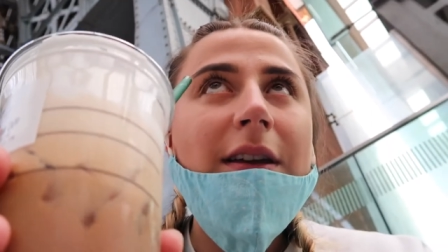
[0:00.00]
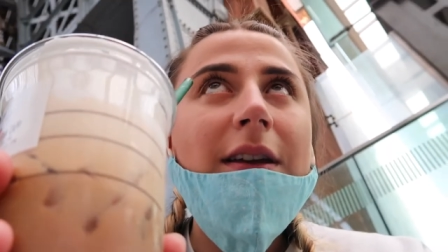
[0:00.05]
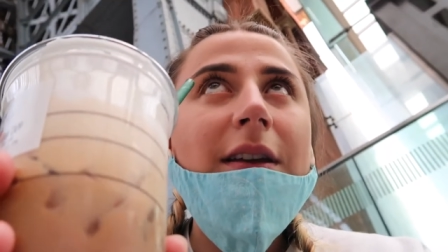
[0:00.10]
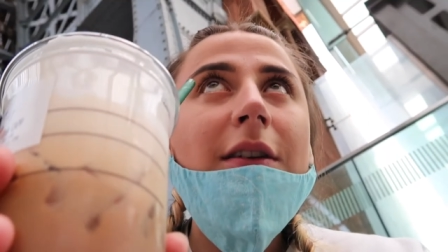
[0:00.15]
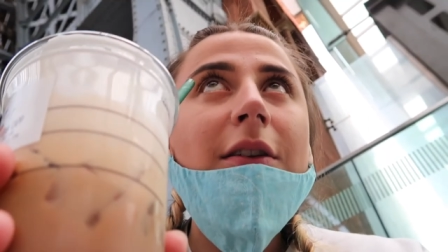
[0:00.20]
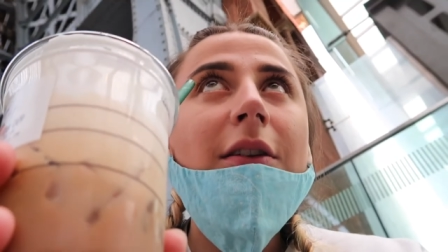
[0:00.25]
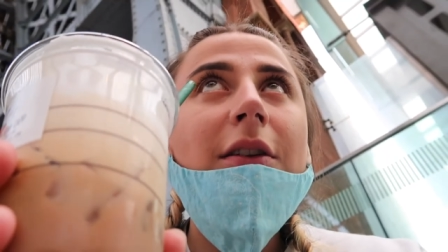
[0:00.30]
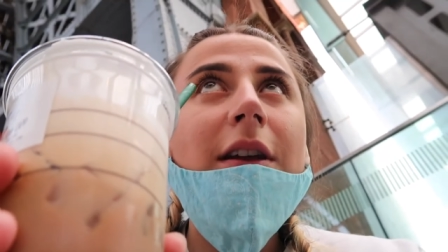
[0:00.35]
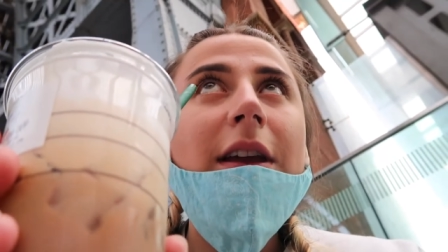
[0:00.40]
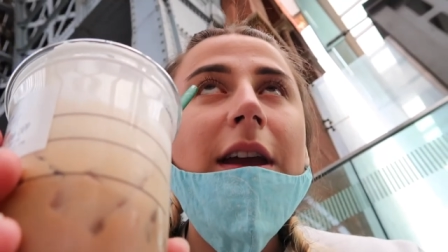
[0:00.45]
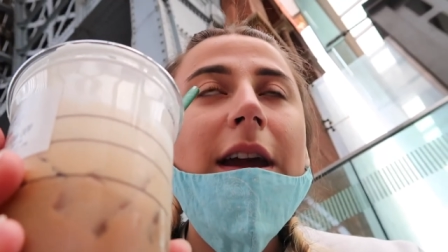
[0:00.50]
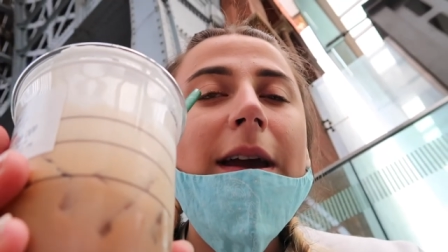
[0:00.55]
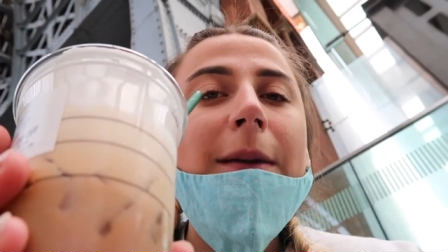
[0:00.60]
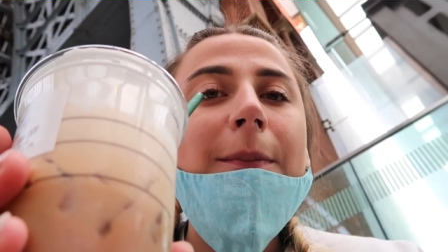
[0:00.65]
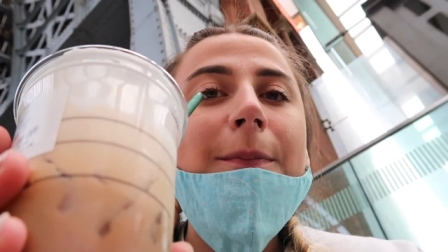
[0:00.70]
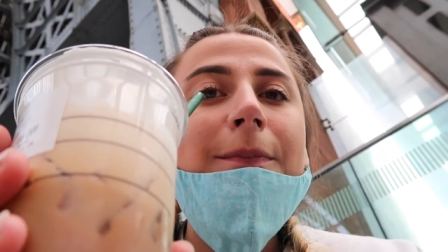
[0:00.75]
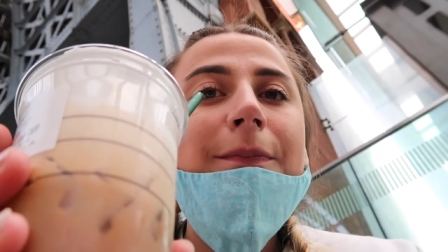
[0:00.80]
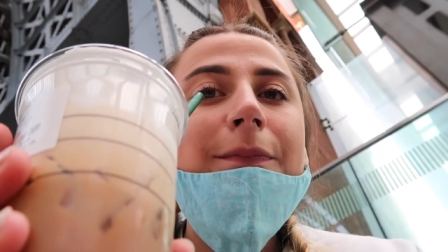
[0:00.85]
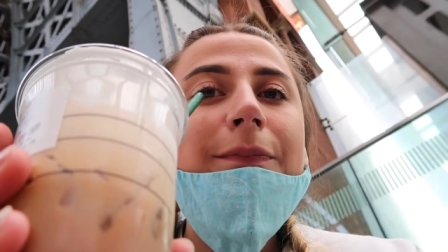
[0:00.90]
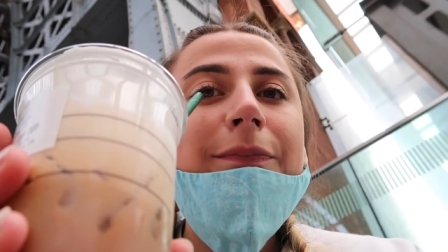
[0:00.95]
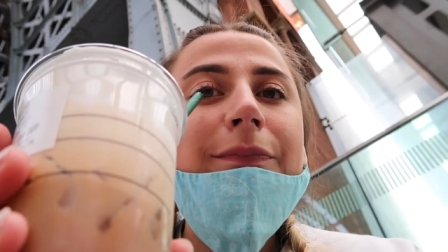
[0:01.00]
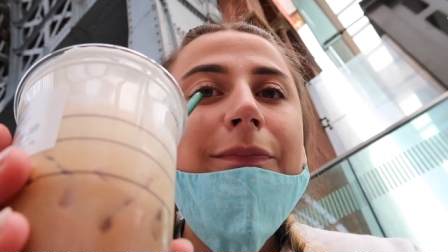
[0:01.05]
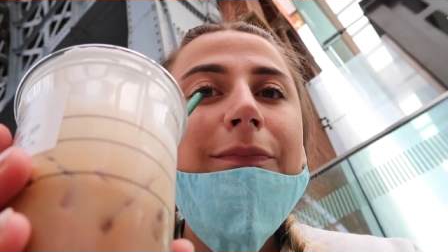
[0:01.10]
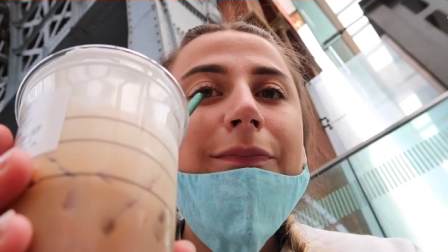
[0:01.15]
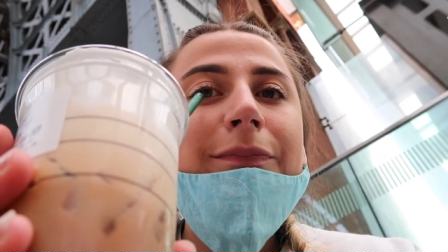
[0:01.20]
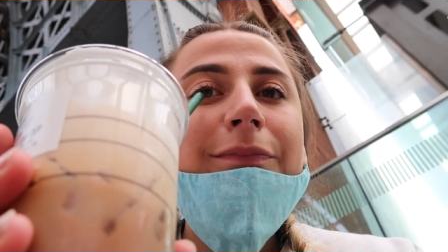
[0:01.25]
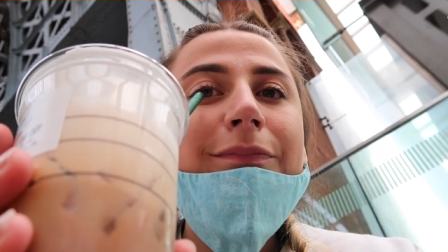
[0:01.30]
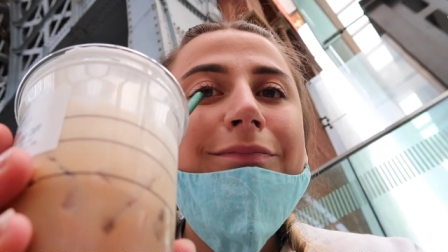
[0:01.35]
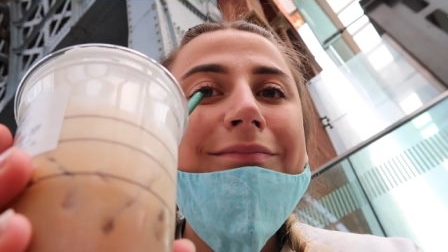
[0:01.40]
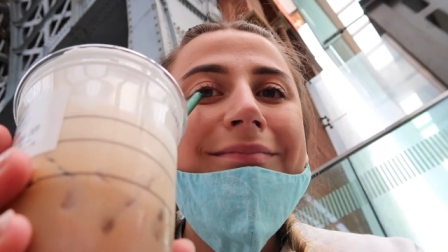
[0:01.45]
I've got a
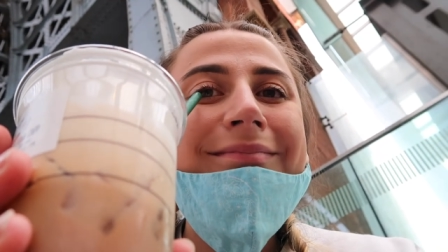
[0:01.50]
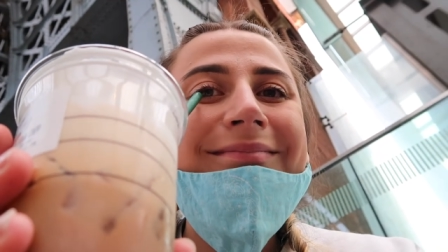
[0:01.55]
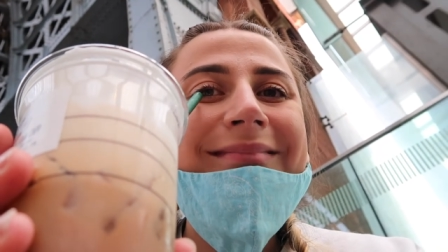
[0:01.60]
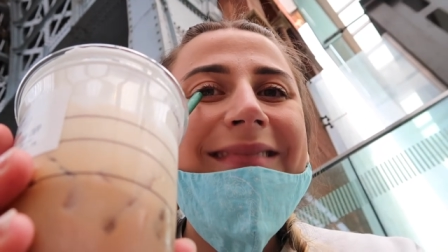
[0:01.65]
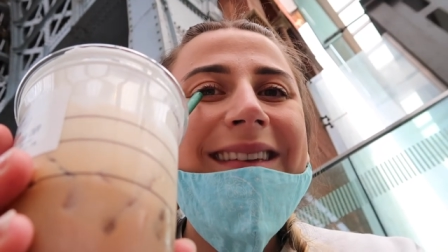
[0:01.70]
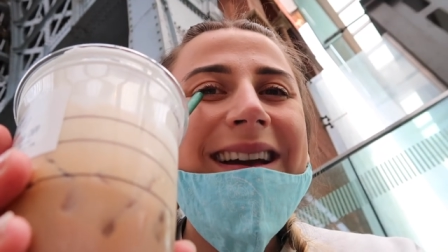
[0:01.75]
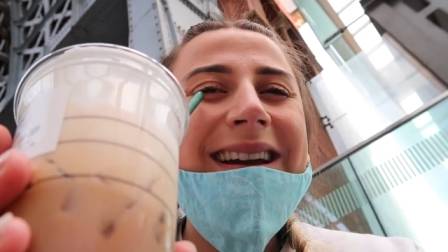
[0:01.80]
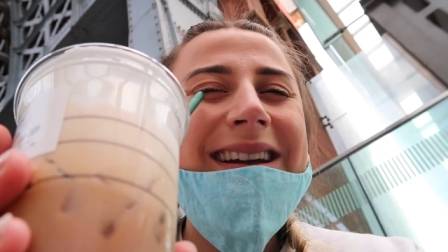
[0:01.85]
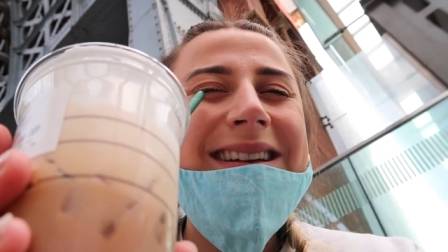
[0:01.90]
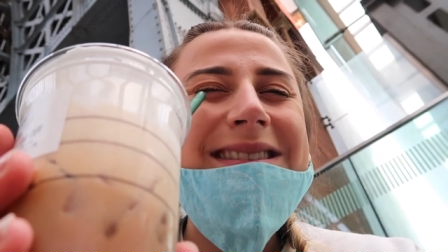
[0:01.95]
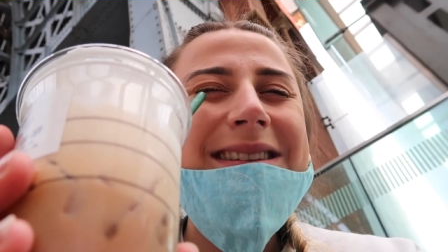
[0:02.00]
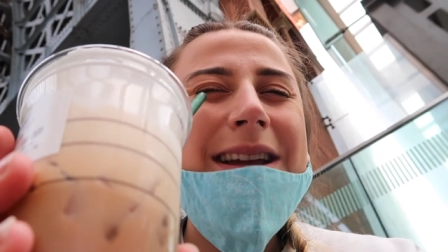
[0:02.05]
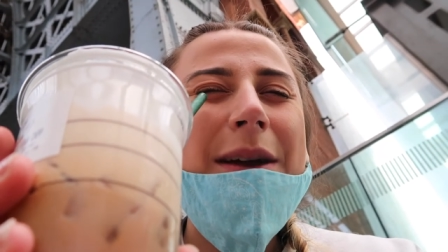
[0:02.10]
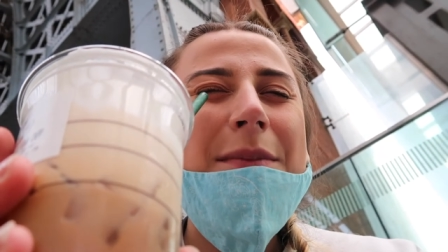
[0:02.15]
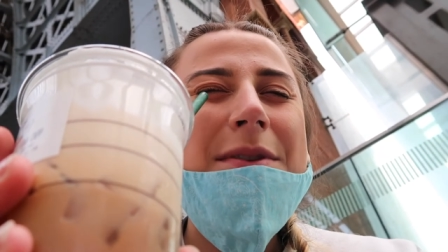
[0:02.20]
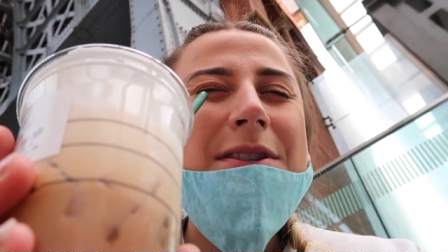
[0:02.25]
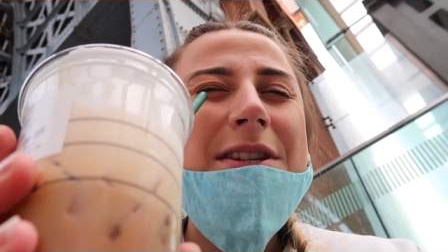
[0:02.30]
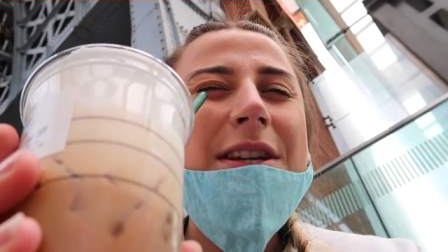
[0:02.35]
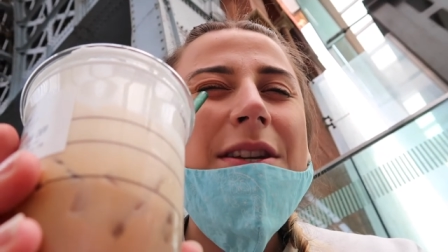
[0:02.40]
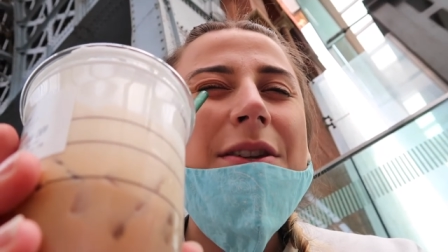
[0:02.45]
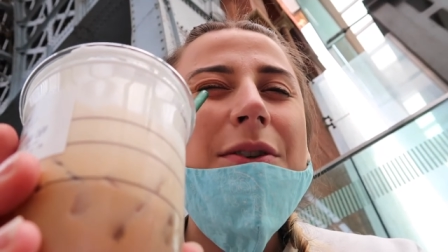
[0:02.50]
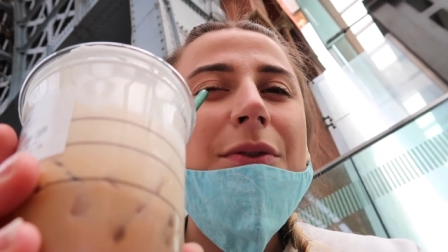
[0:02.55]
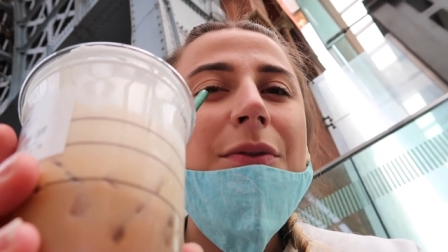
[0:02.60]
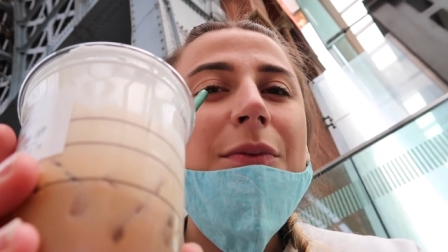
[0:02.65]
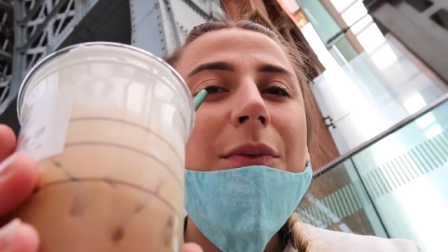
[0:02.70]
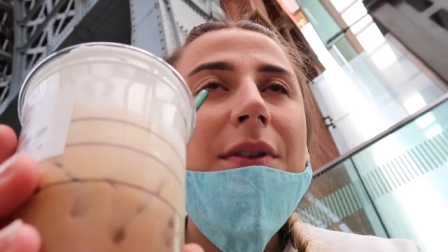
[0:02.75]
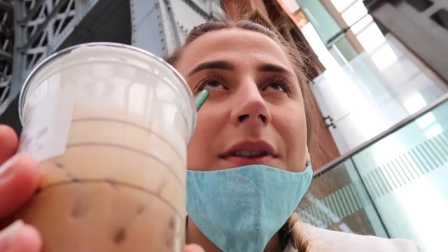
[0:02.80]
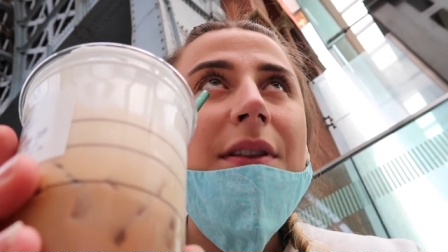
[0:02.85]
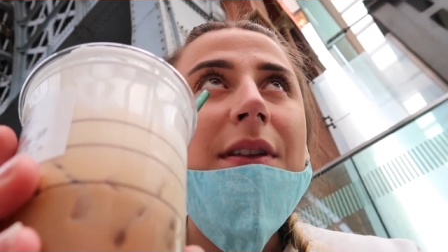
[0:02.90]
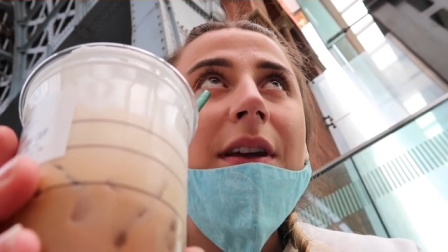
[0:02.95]
iced cappuccino
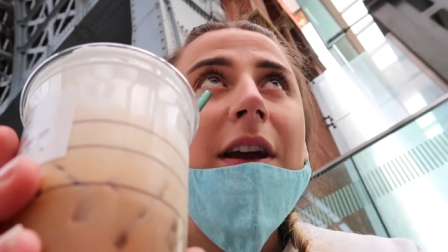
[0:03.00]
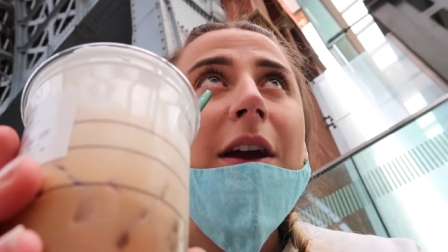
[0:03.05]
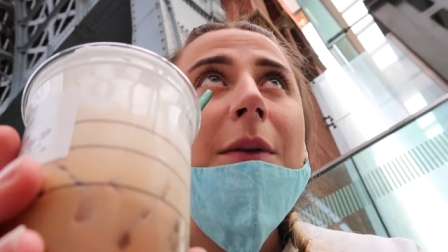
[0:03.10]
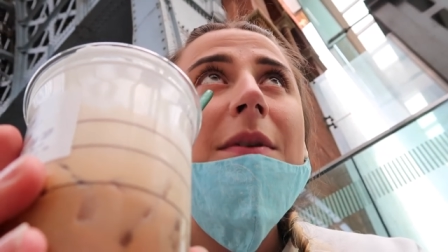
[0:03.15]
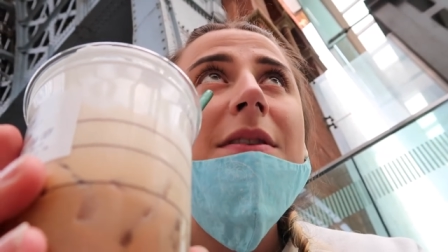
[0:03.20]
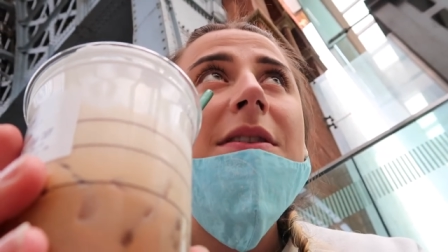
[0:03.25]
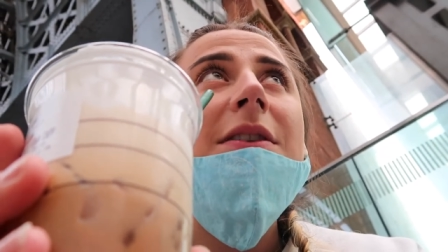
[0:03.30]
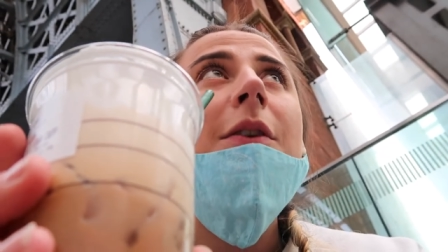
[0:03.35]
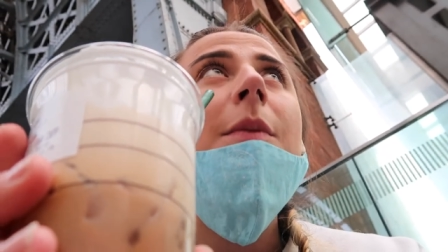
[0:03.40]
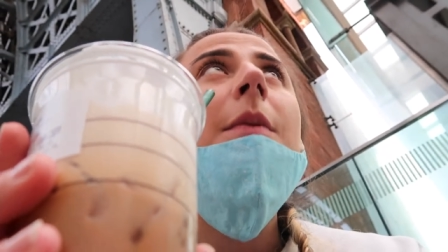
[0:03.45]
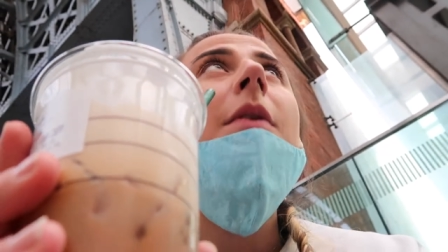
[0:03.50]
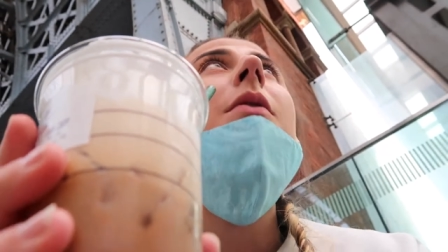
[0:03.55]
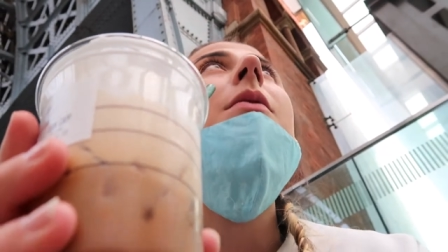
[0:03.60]
with caramel syrup.